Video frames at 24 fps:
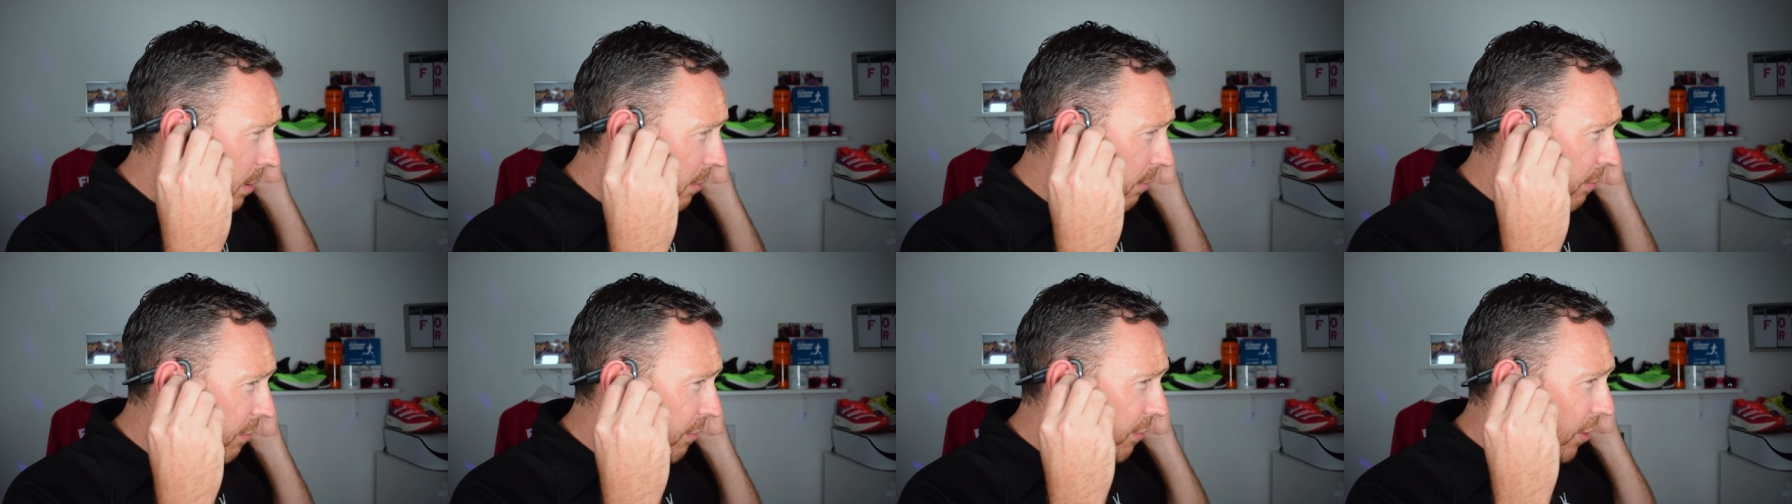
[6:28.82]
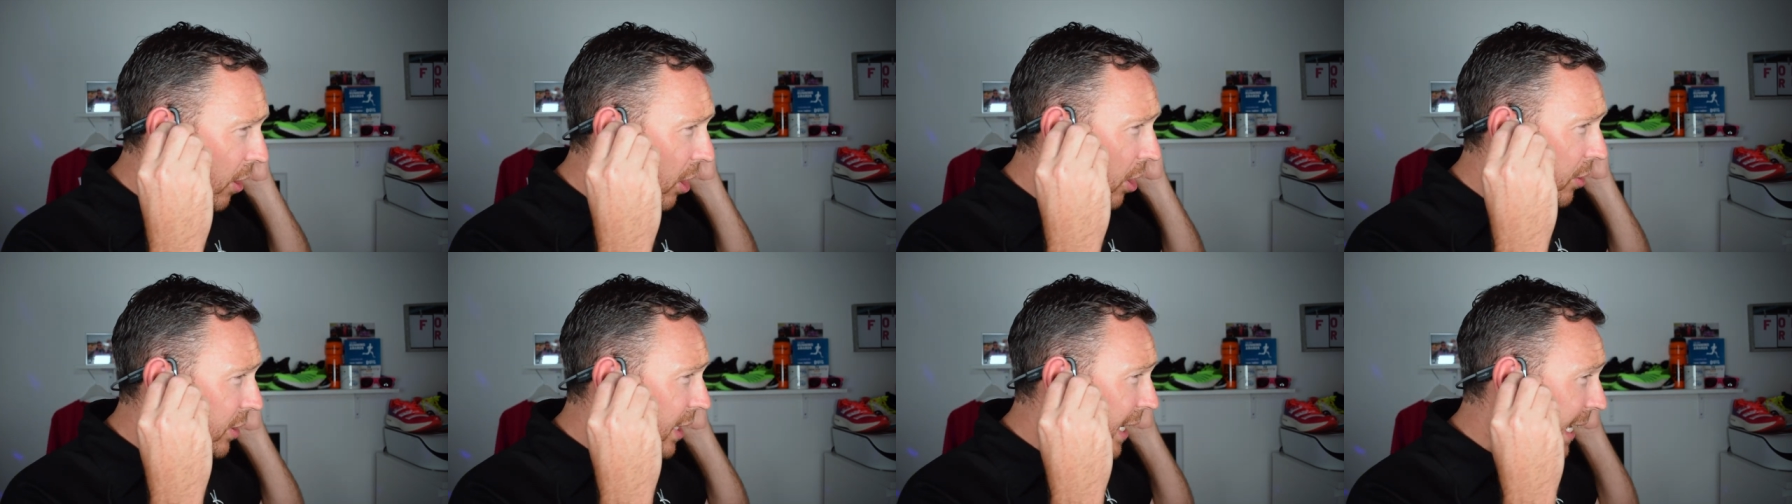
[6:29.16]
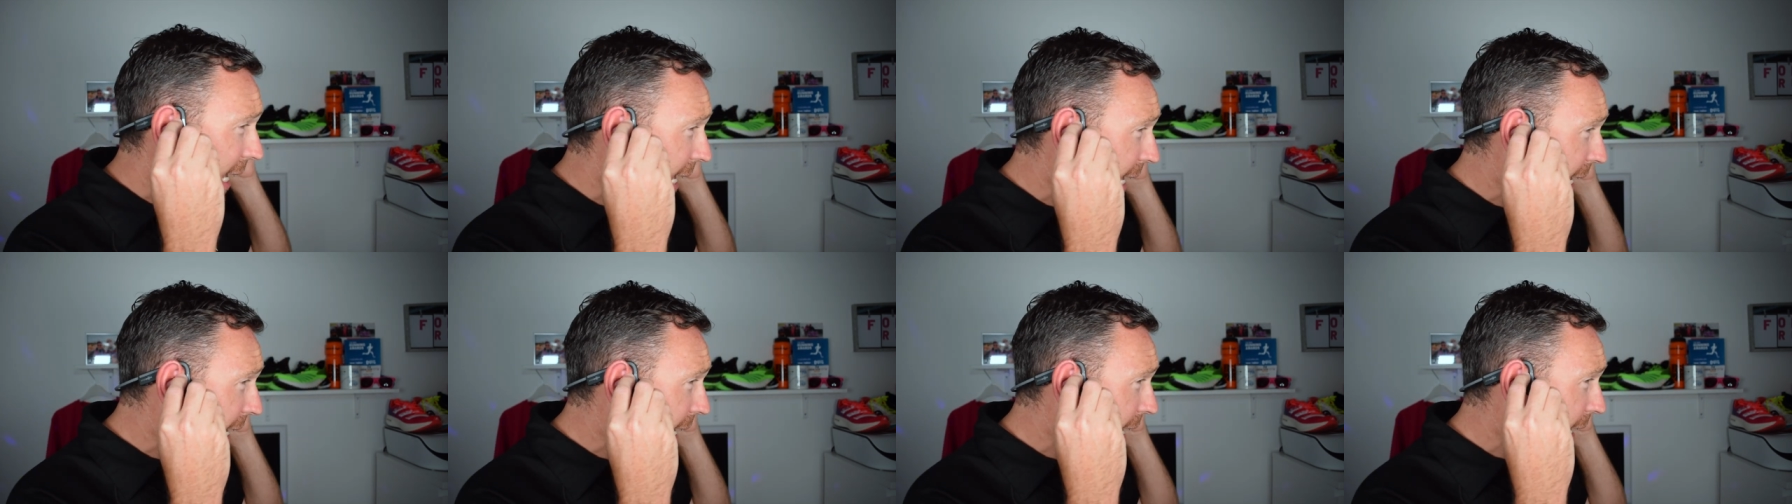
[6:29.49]
further
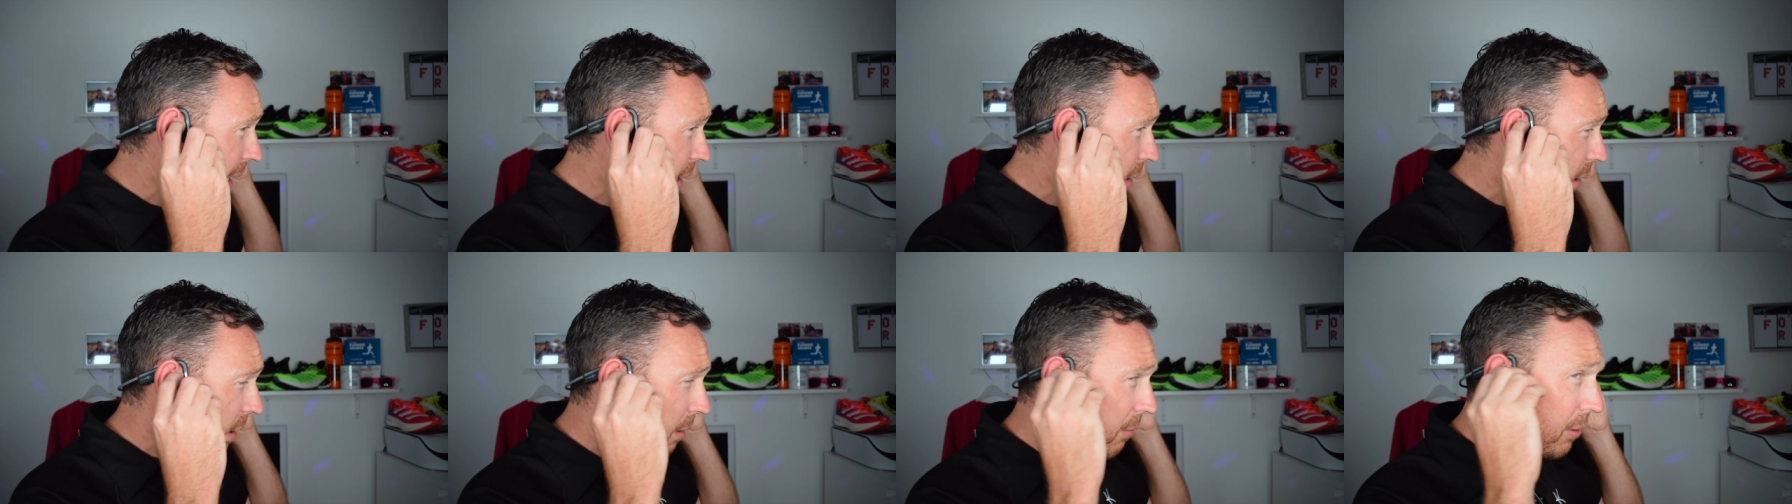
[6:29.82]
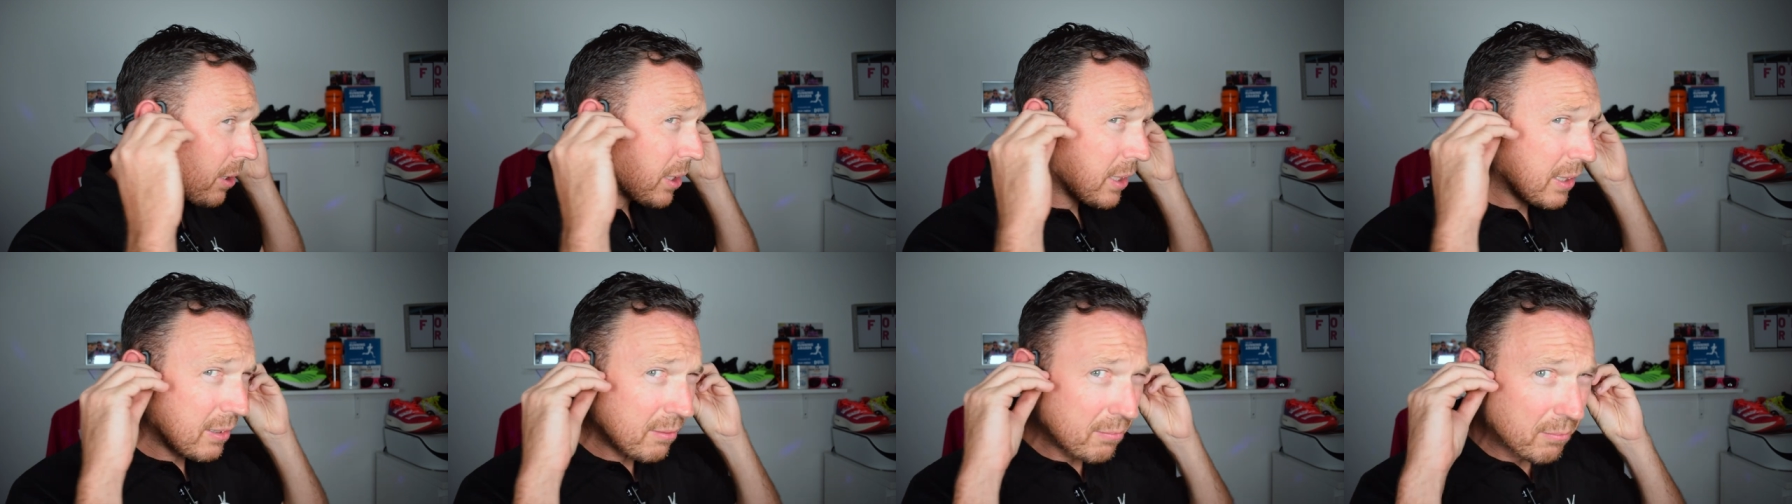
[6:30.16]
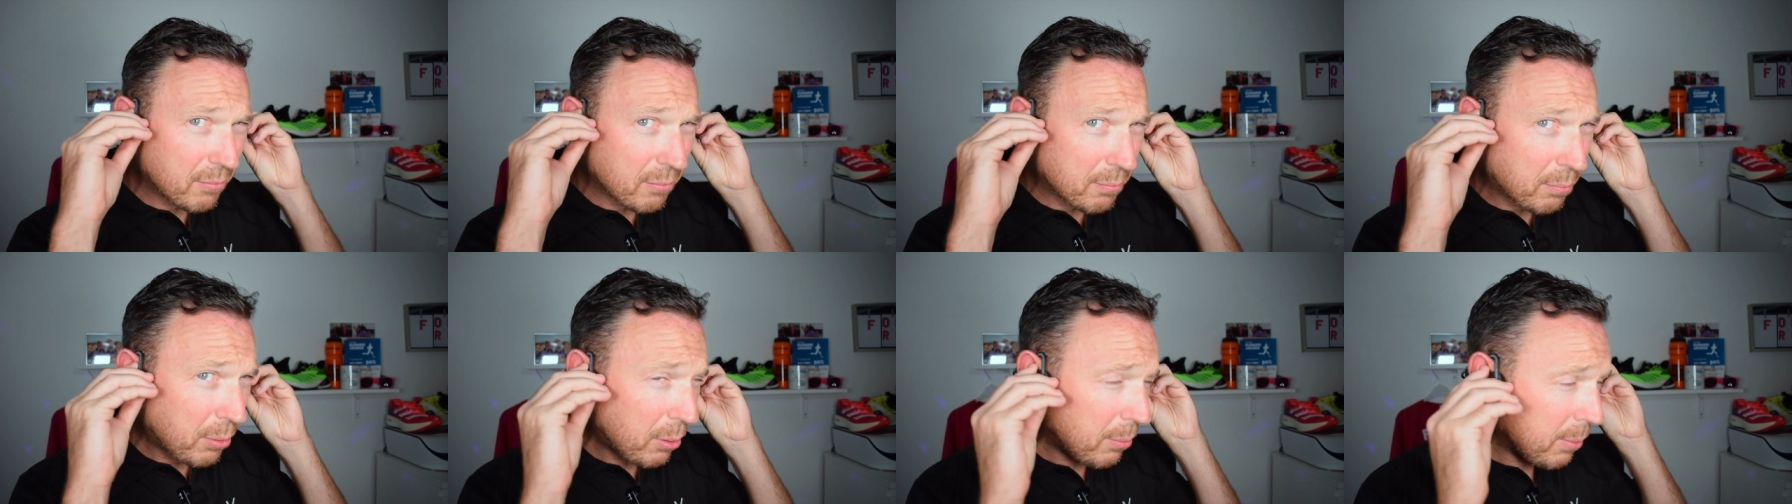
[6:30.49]
here. I'm going to
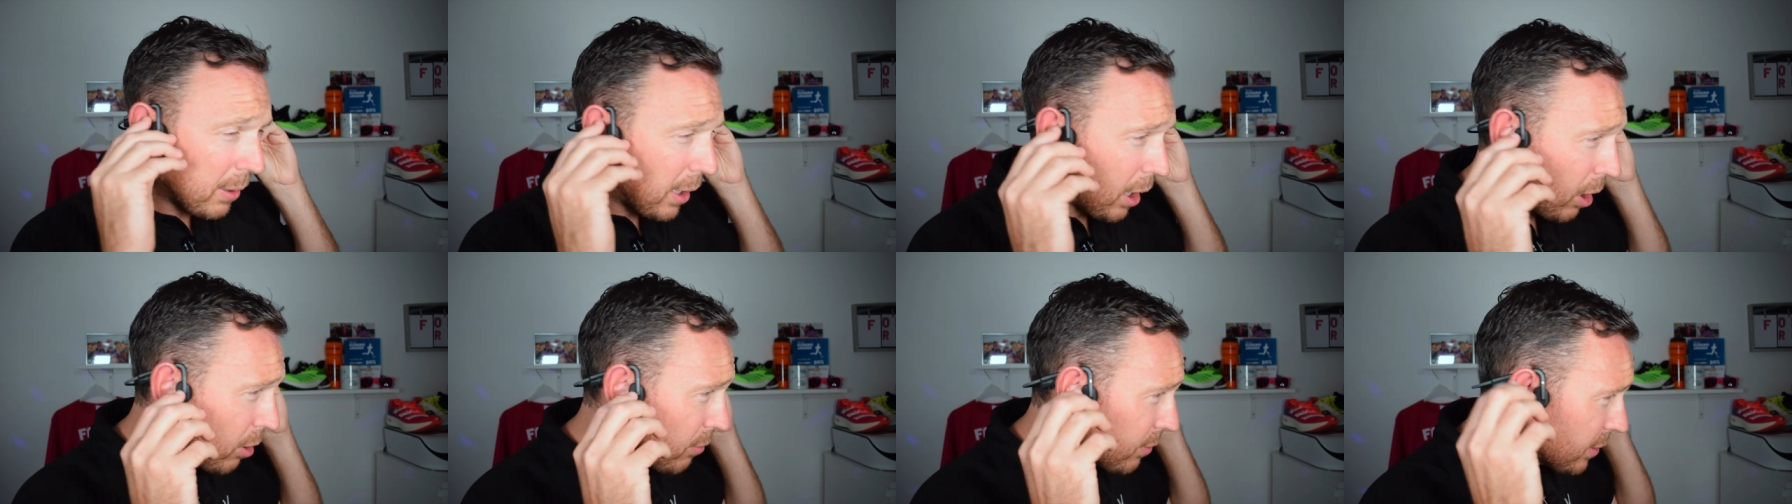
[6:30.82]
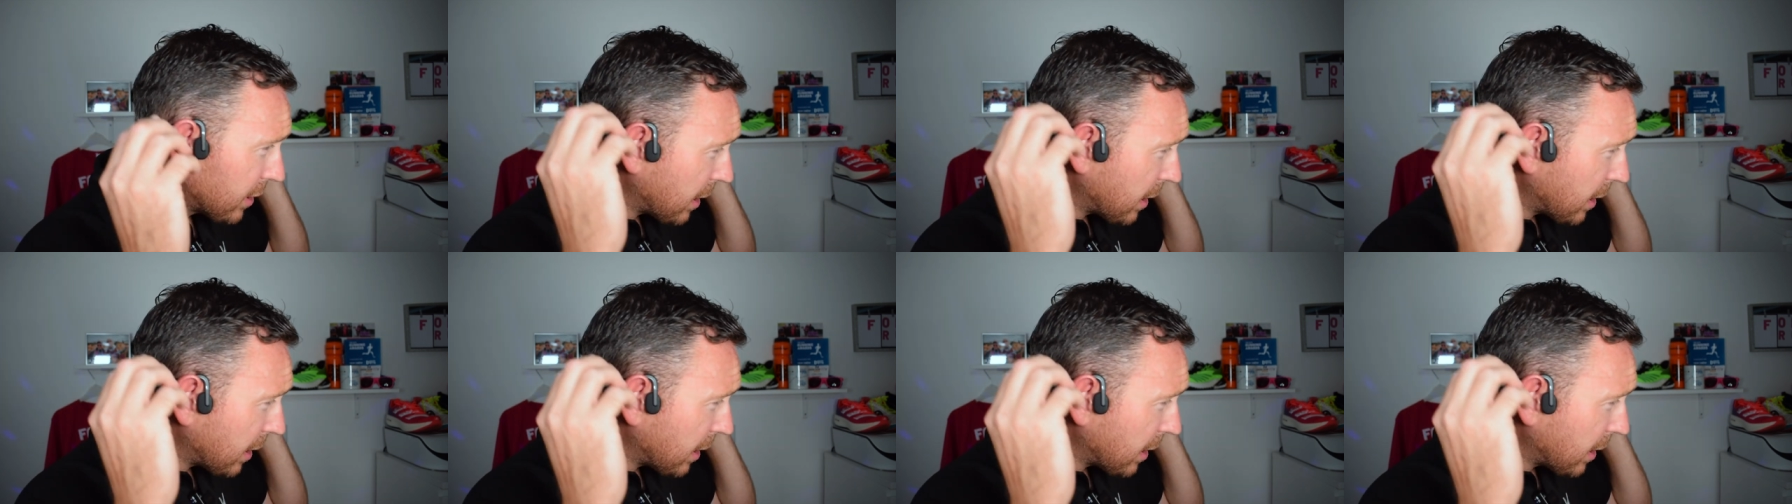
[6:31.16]
probably over